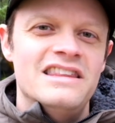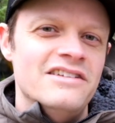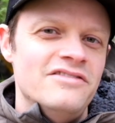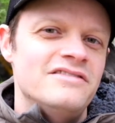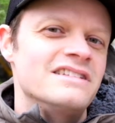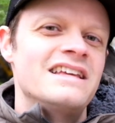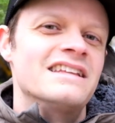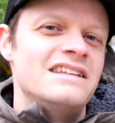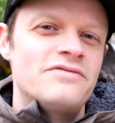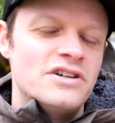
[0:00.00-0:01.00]
They
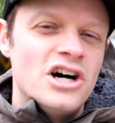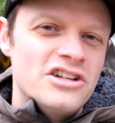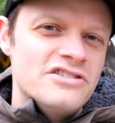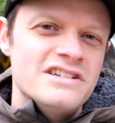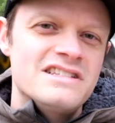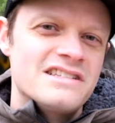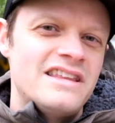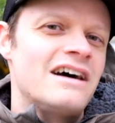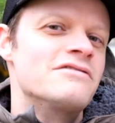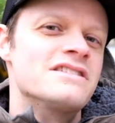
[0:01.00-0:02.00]
can live for hundreds,
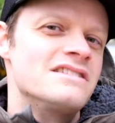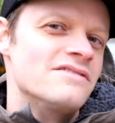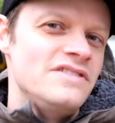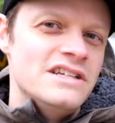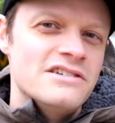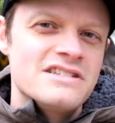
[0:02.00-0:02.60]
thousands of years,